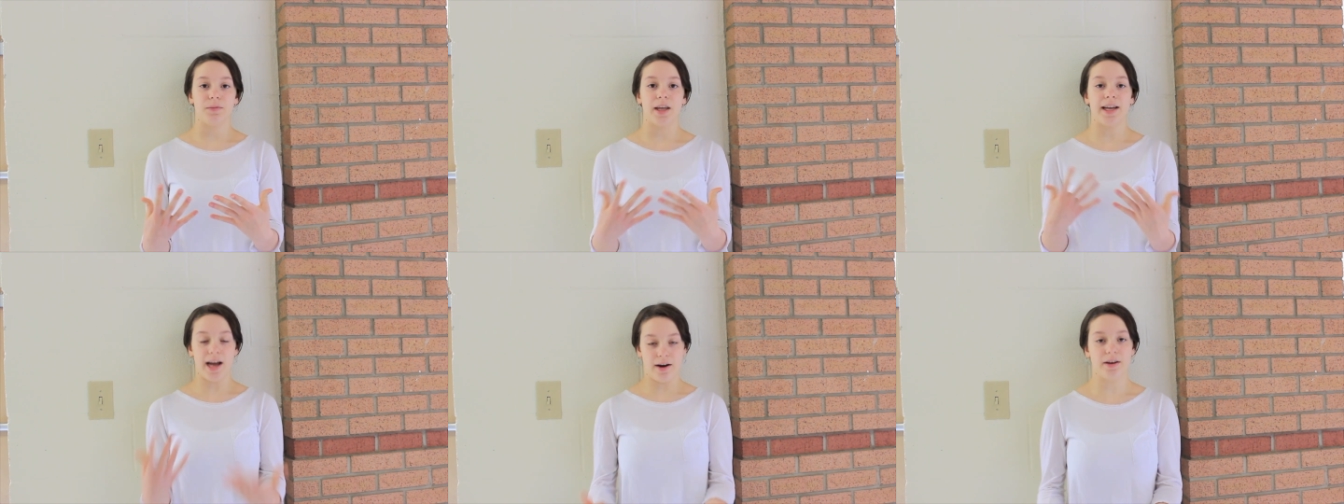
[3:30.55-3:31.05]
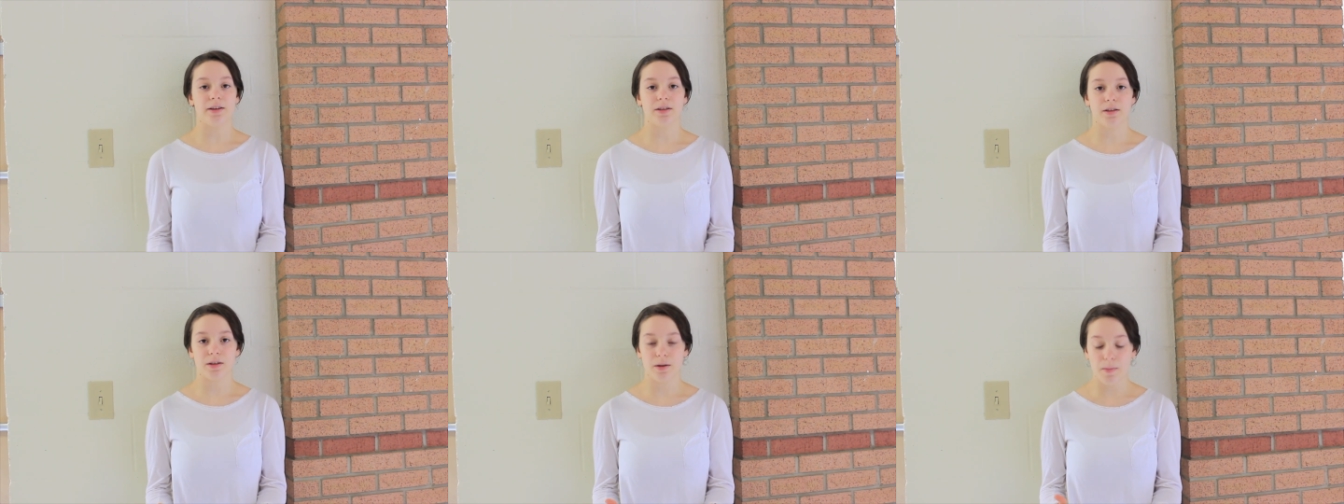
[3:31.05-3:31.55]
They counted
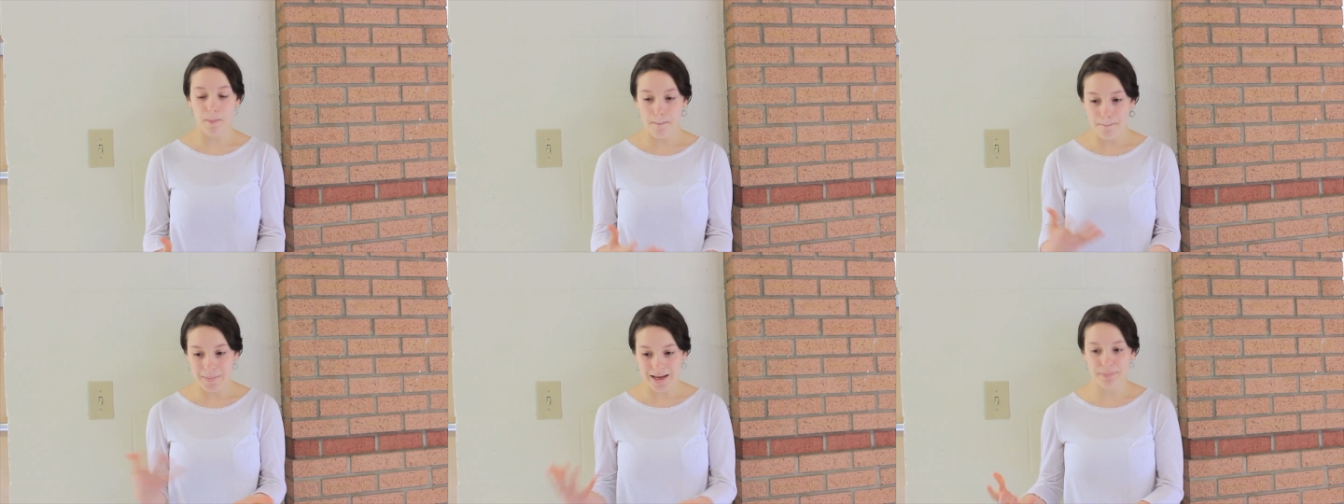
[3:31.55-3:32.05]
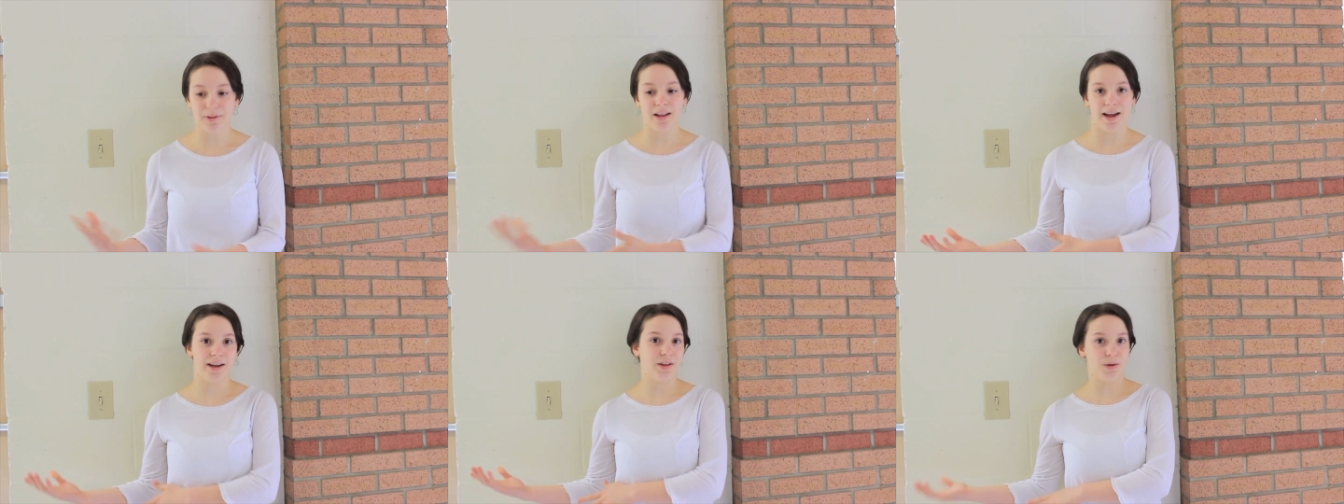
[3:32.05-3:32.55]
me
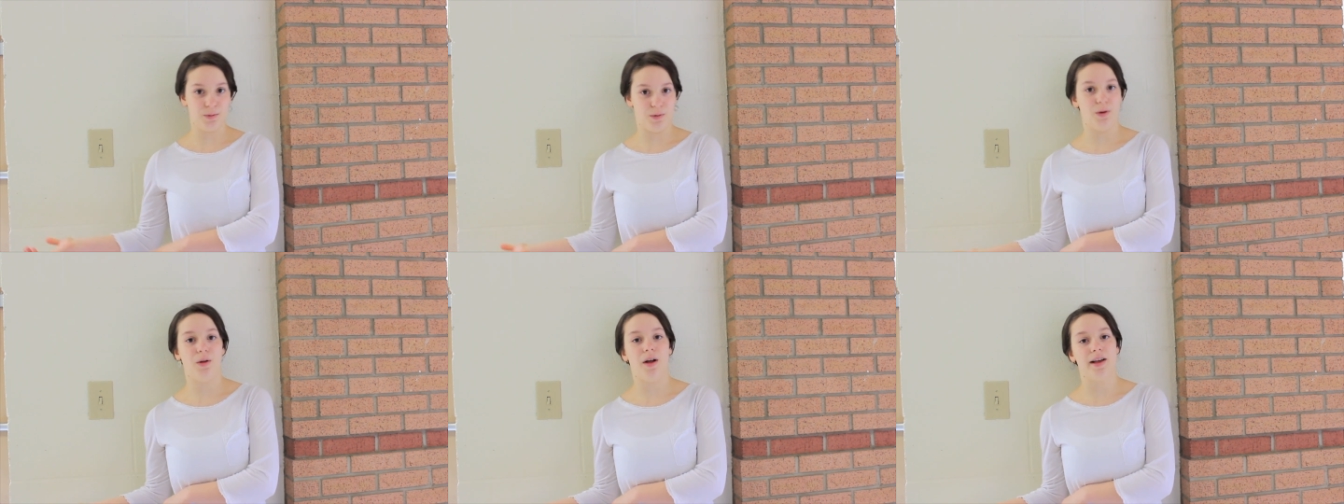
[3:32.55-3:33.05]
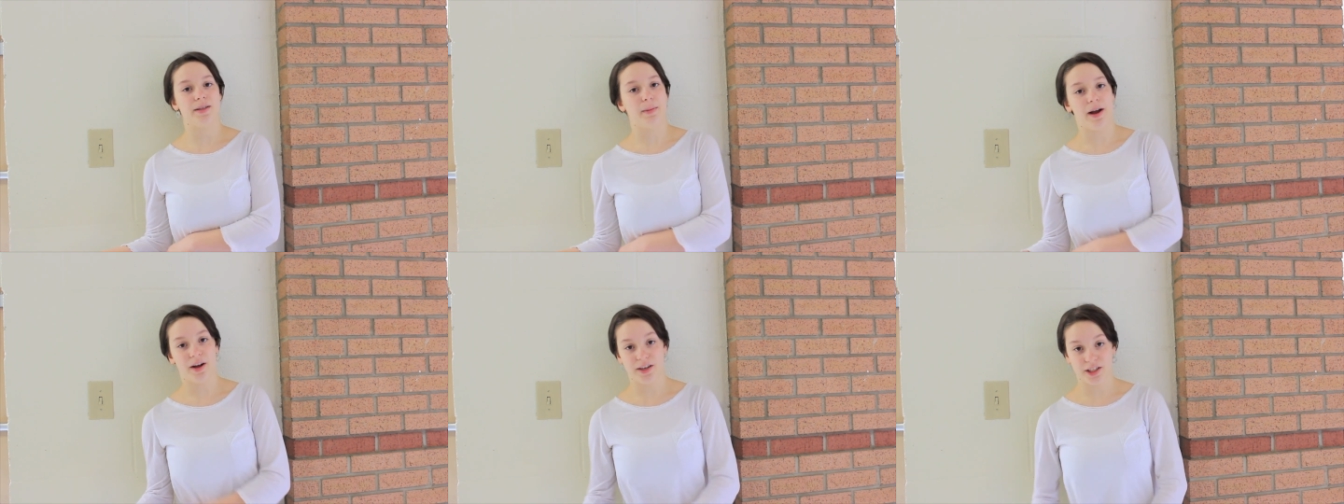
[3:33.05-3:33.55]
playing the role as
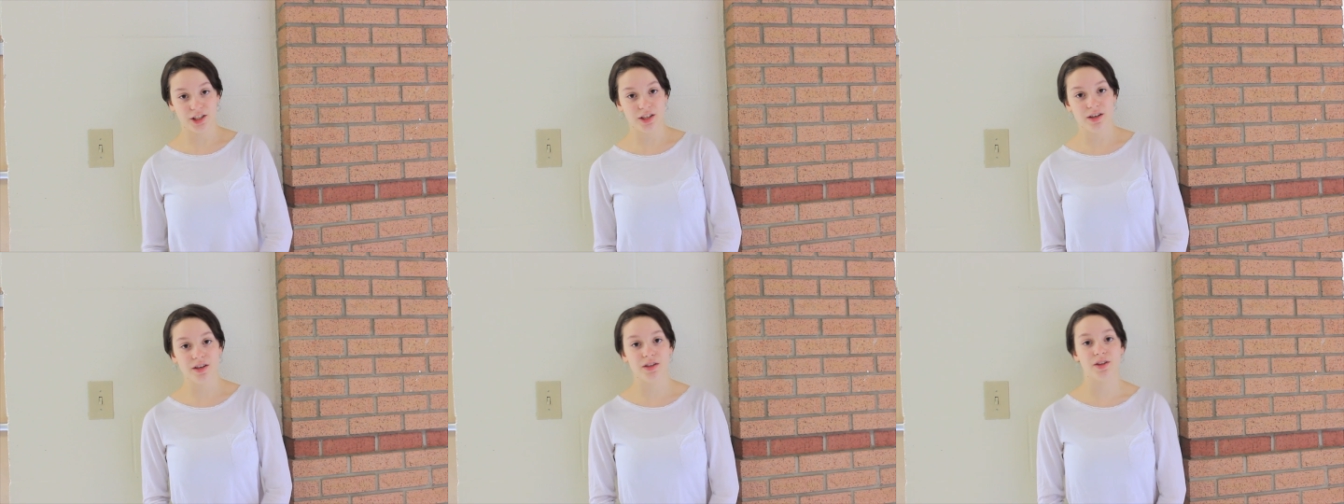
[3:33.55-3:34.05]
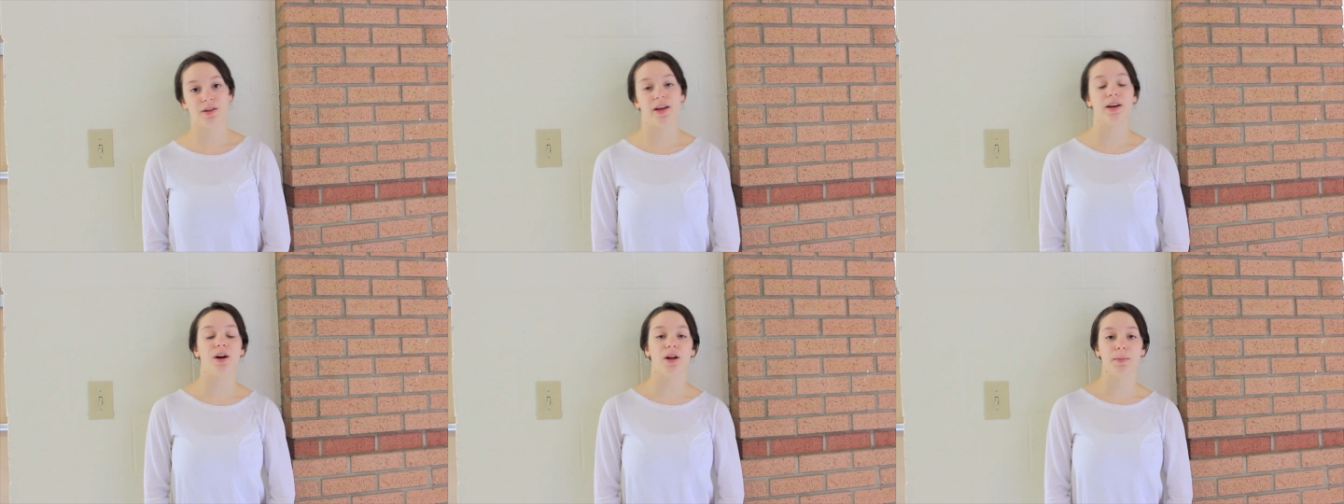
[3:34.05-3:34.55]
my audition. So
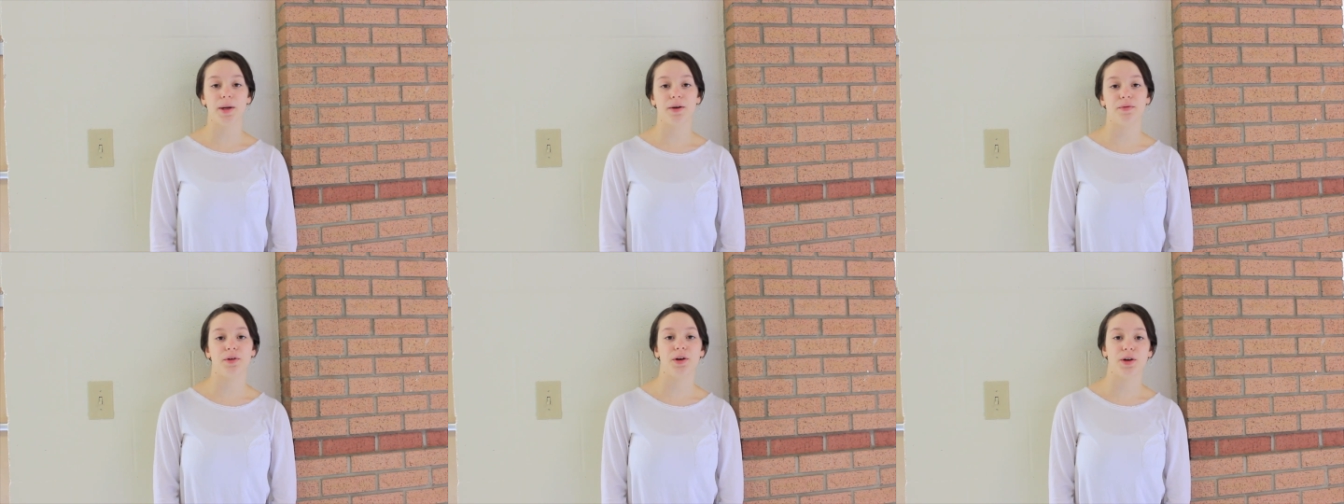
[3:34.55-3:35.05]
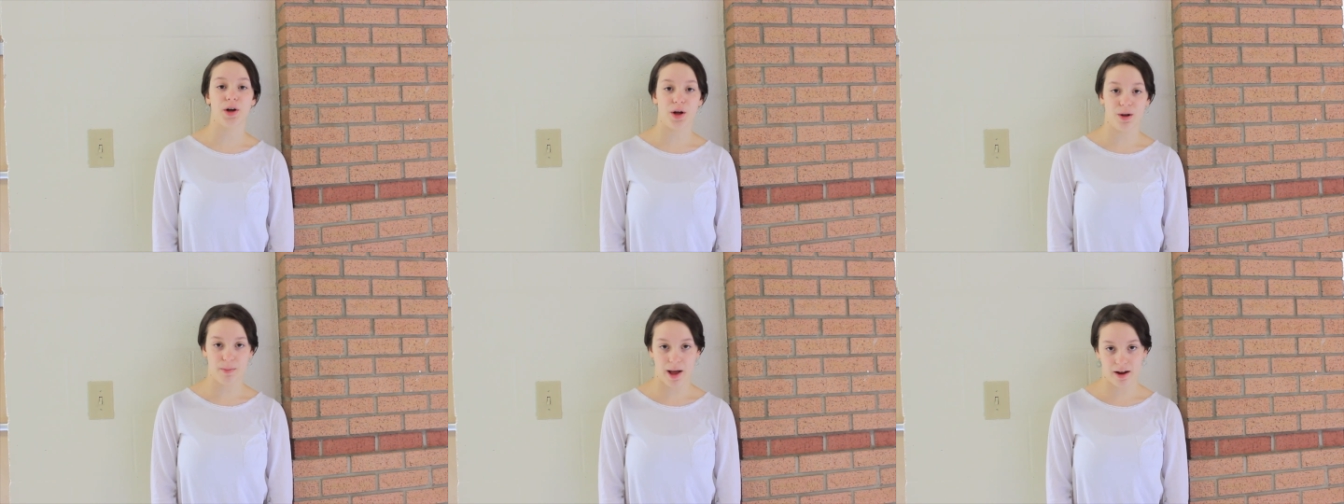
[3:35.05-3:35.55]
they called me up for a
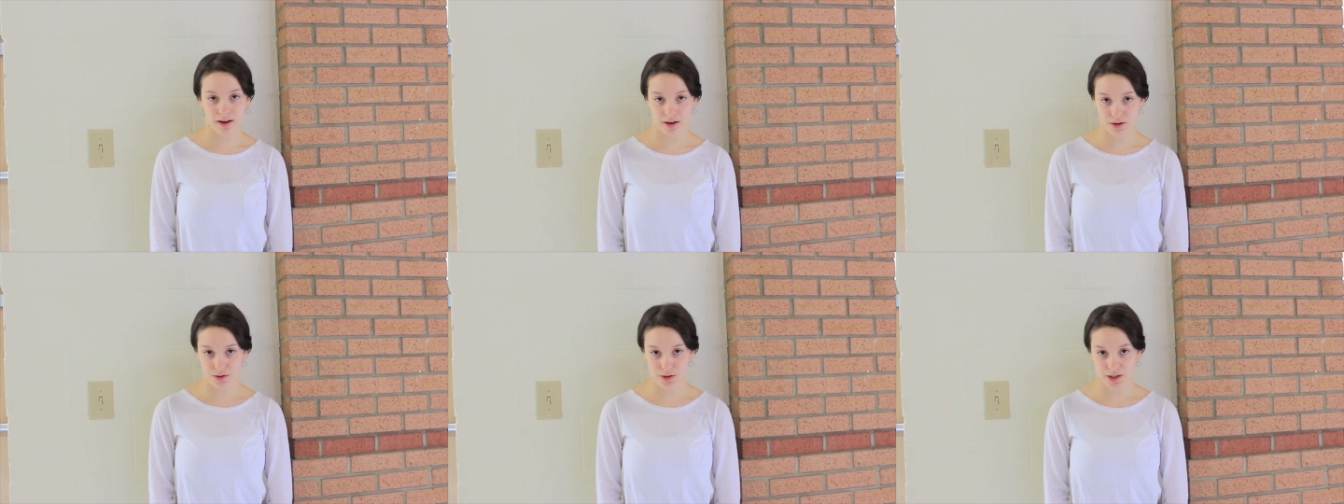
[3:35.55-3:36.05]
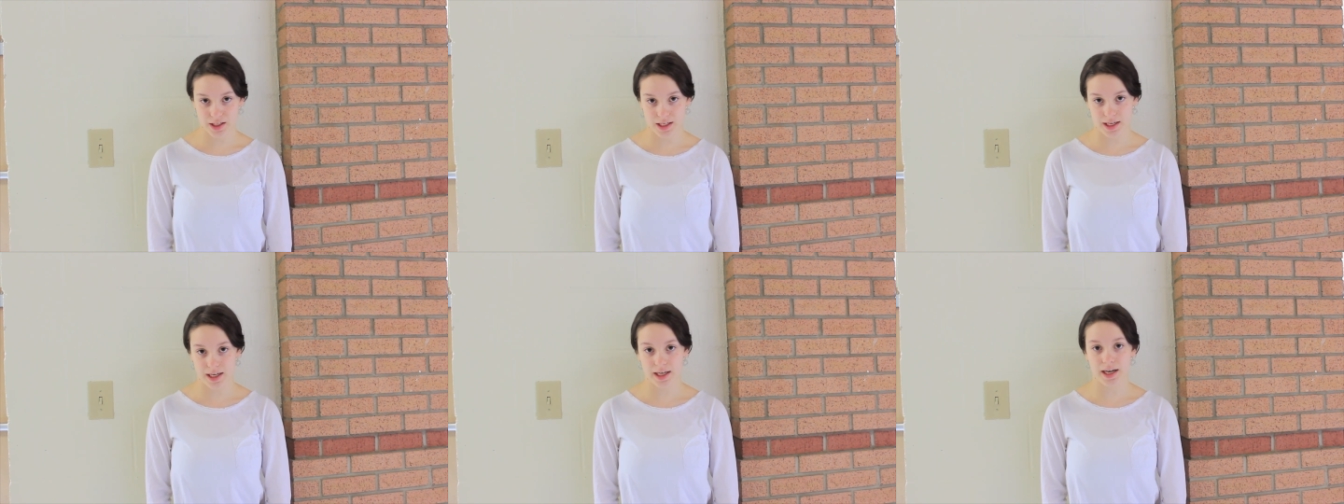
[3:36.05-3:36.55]
callback in New York
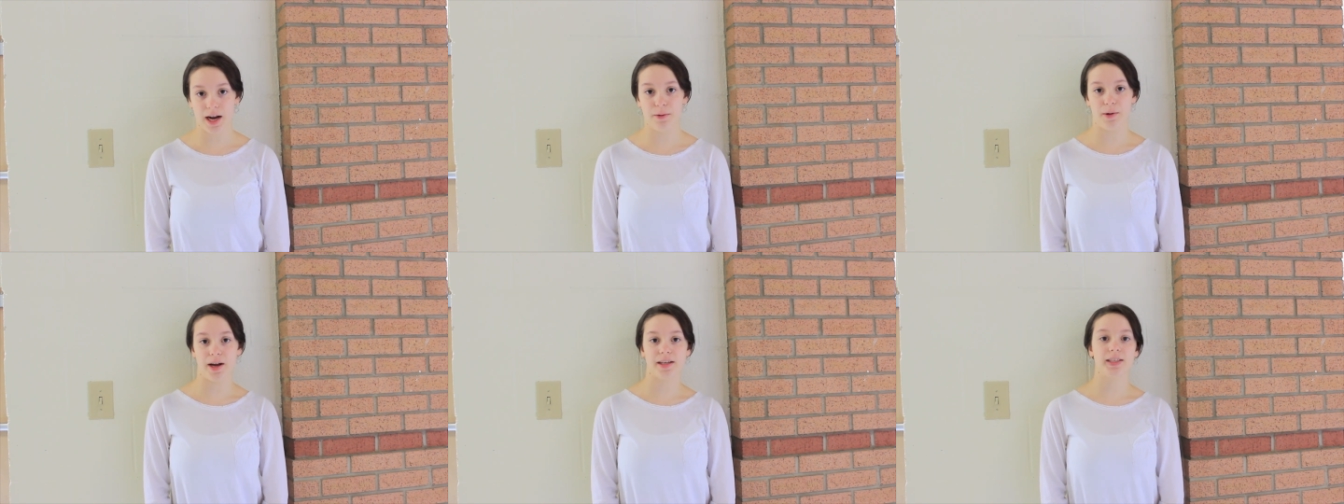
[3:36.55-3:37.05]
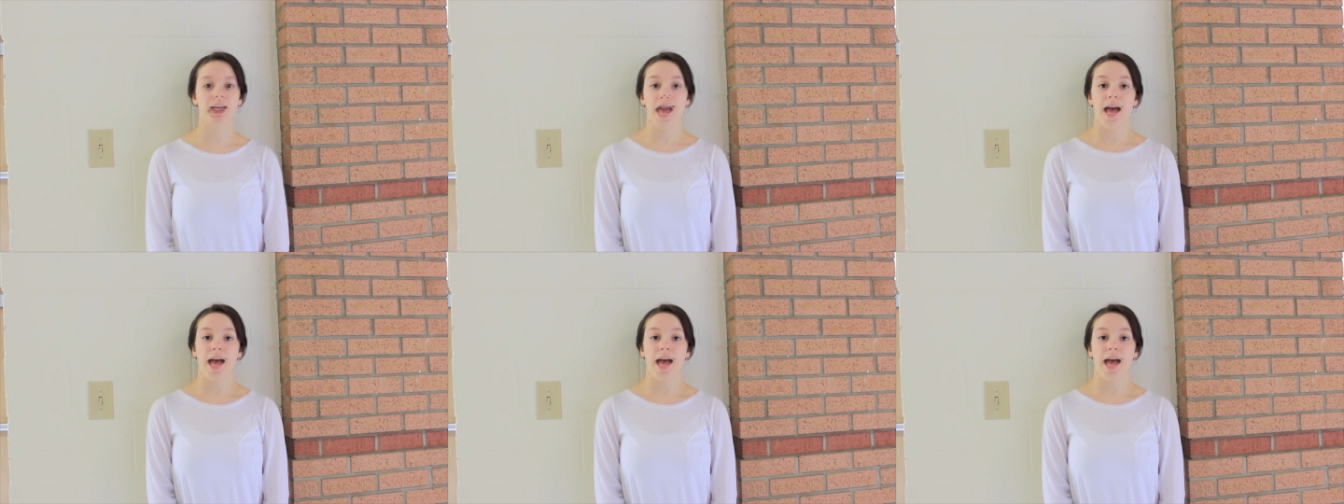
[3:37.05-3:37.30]
City and I went